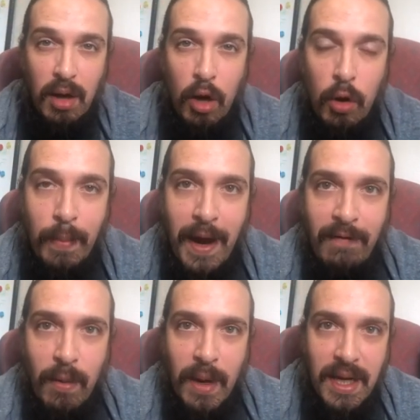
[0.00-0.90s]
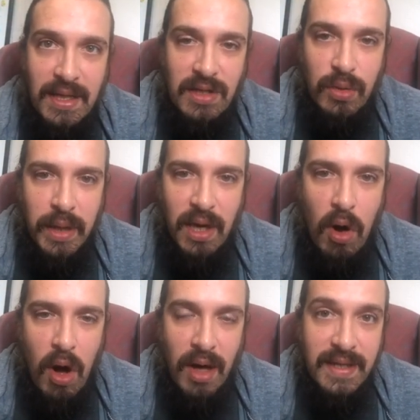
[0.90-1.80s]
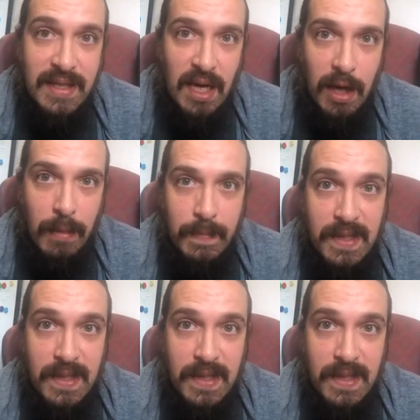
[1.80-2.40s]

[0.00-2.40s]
Hope everyone is doing awesome,